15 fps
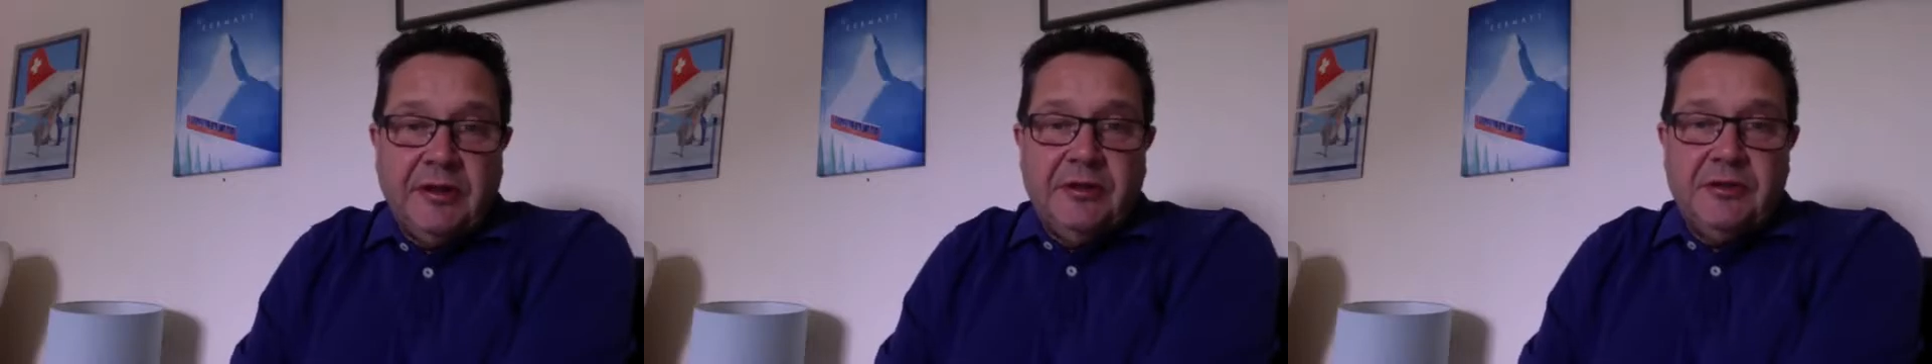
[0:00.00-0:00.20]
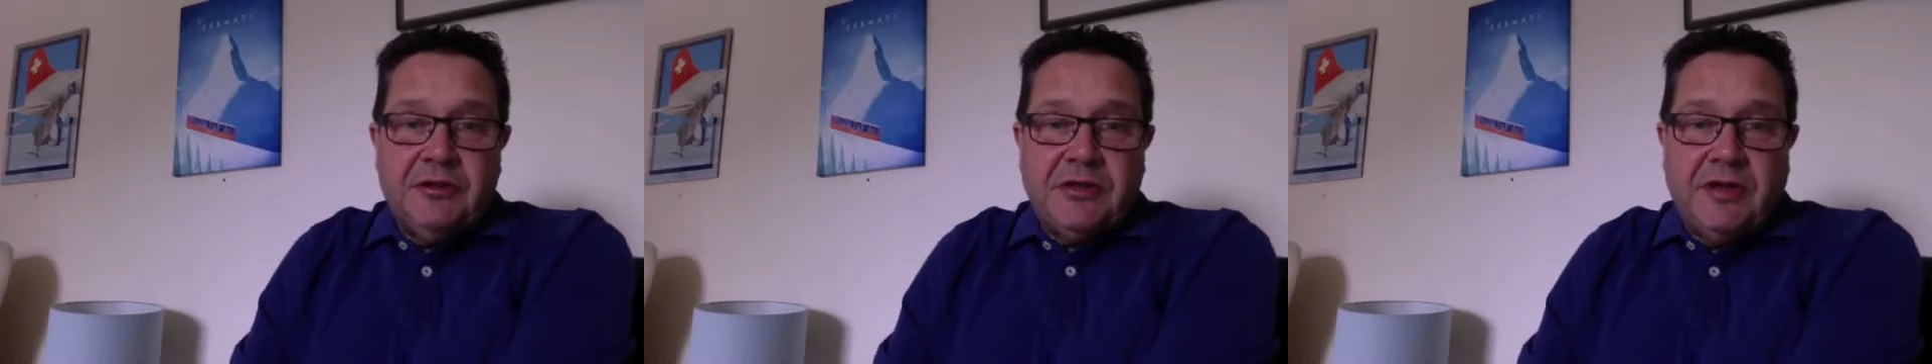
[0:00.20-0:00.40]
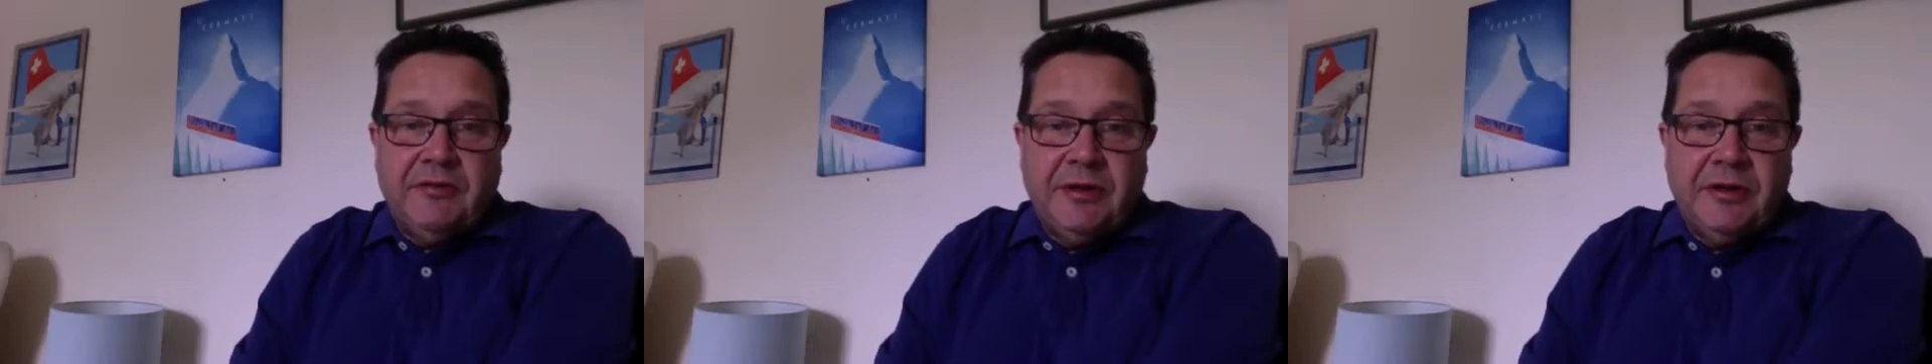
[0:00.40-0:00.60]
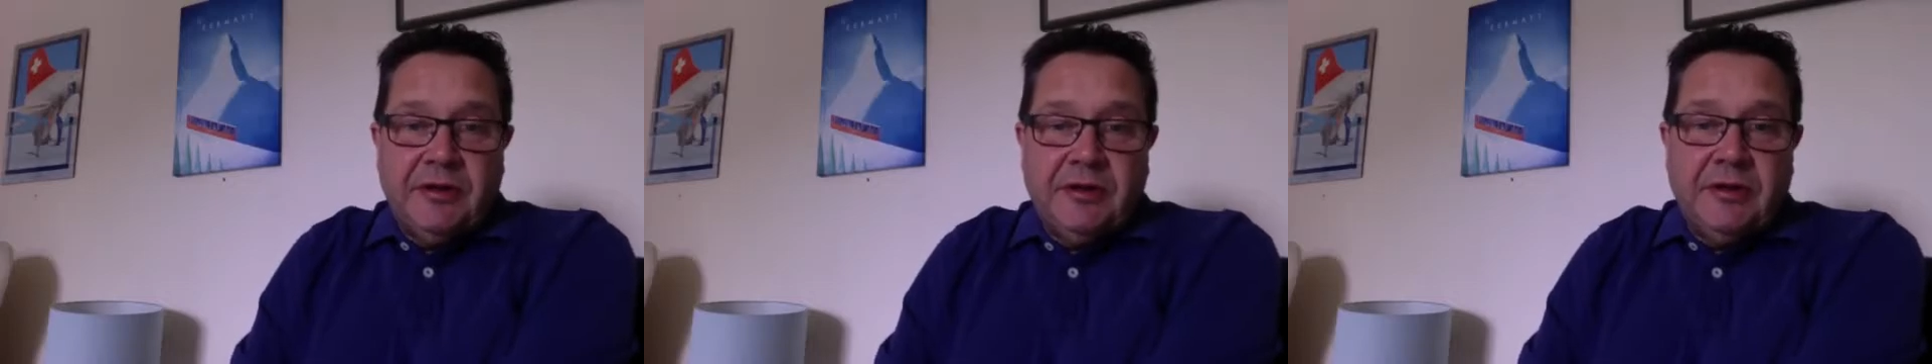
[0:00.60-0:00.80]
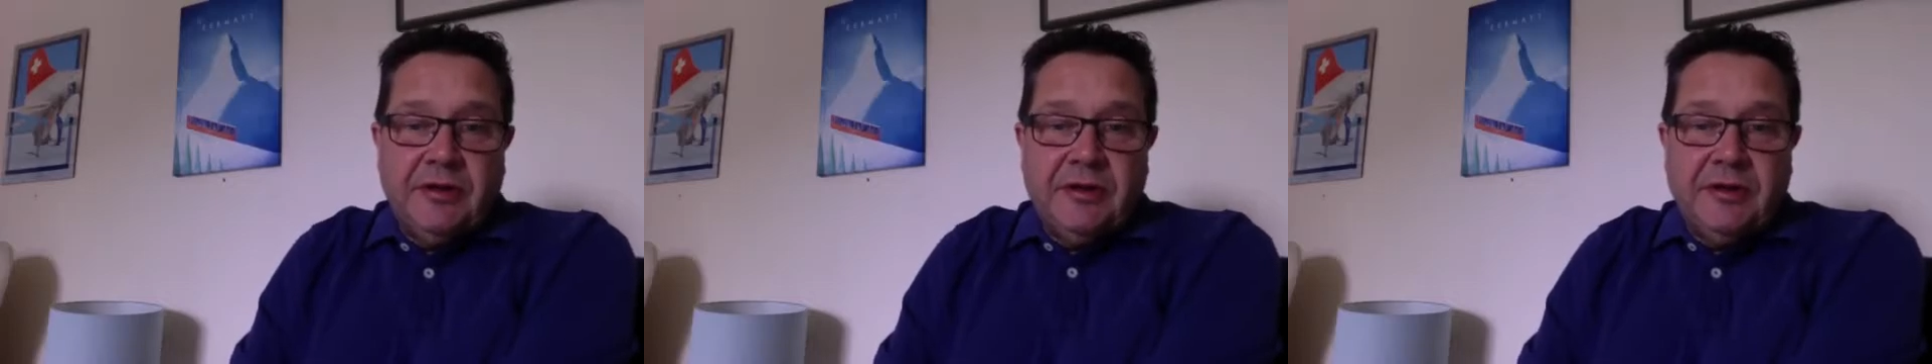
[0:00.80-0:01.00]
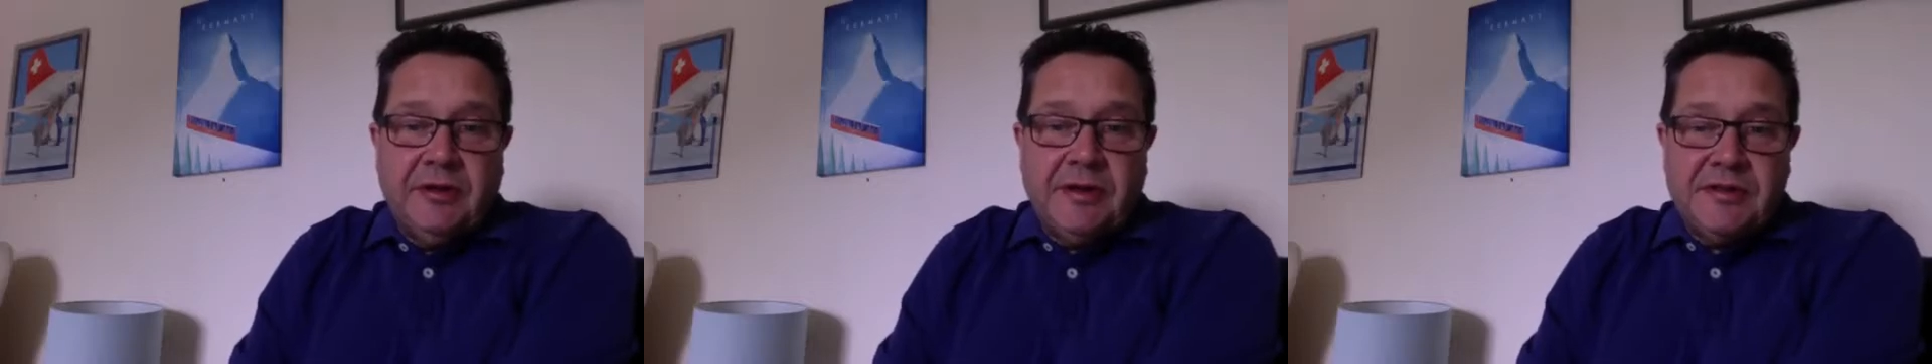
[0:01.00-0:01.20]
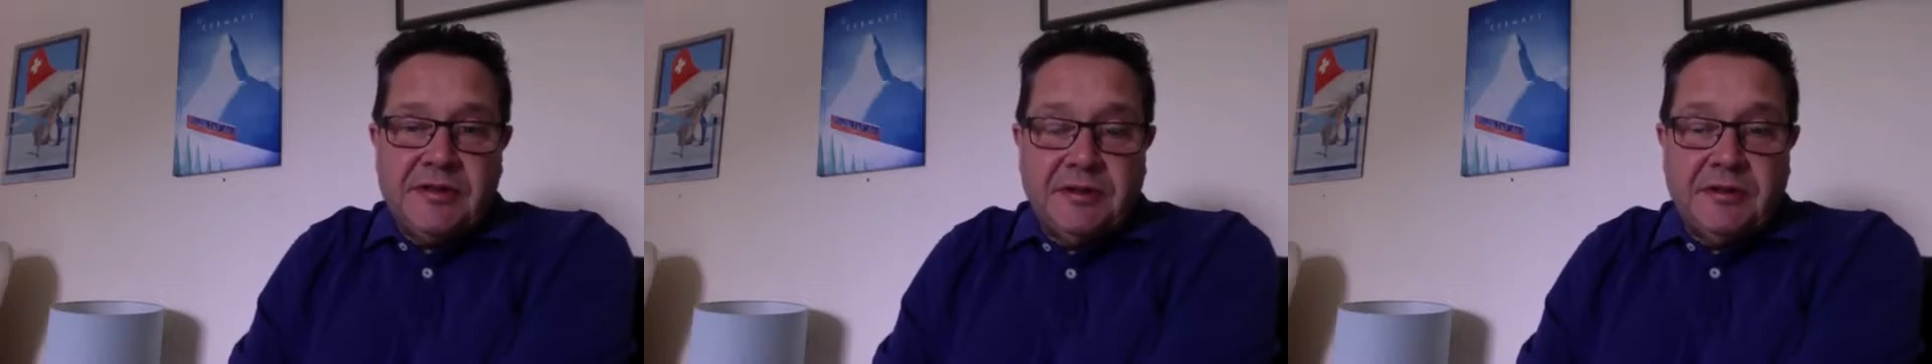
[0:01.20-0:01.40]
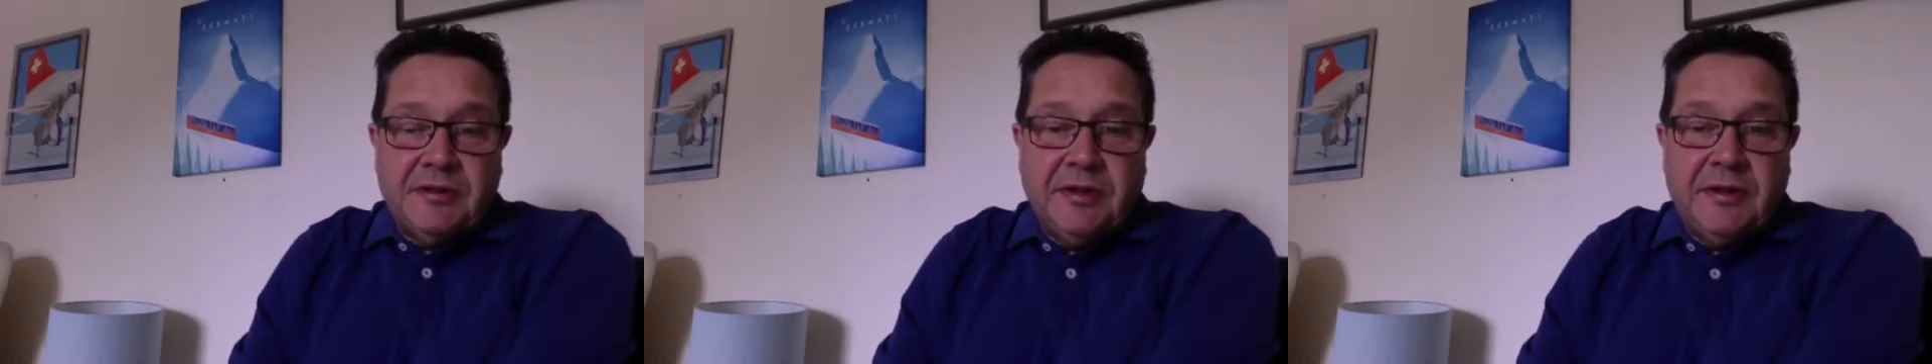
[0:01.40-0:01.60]
traveling, and that's
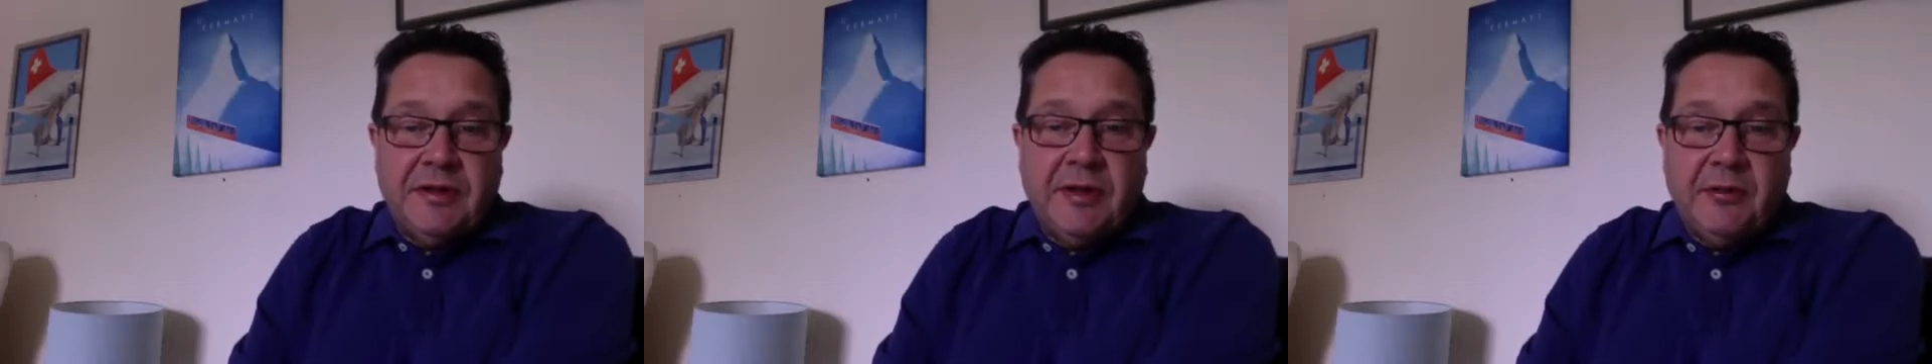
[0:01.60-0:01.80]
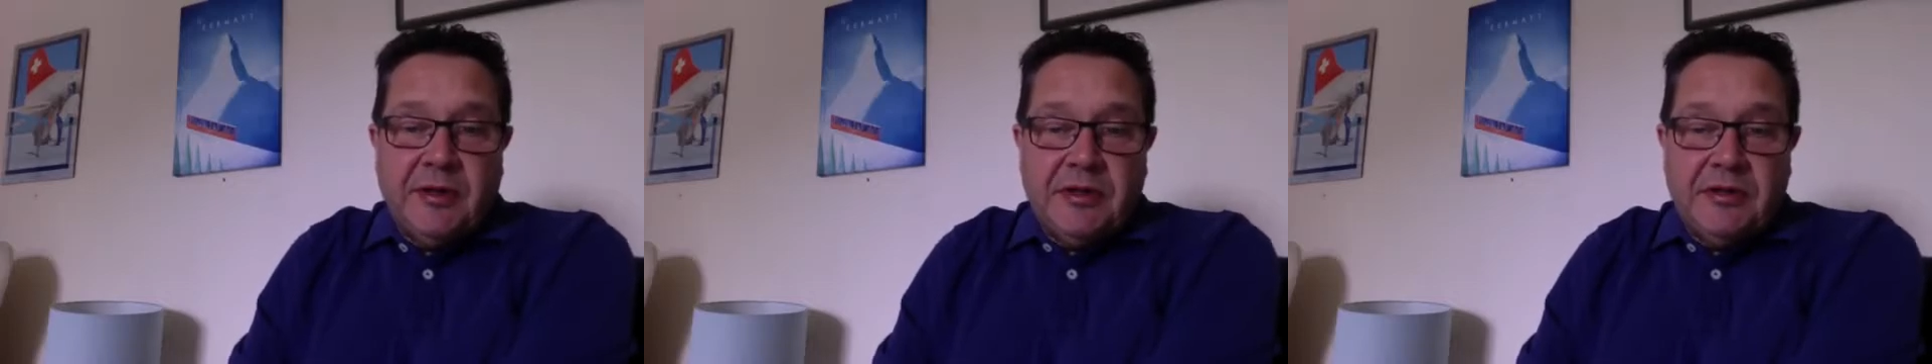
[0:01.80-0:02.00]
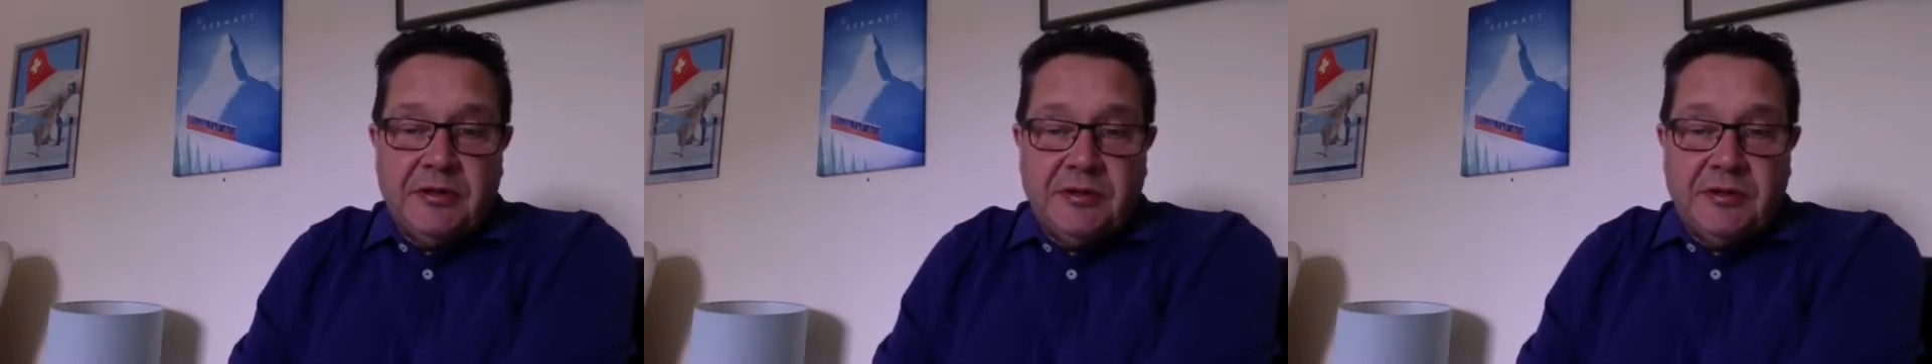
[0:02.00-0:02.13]
in that way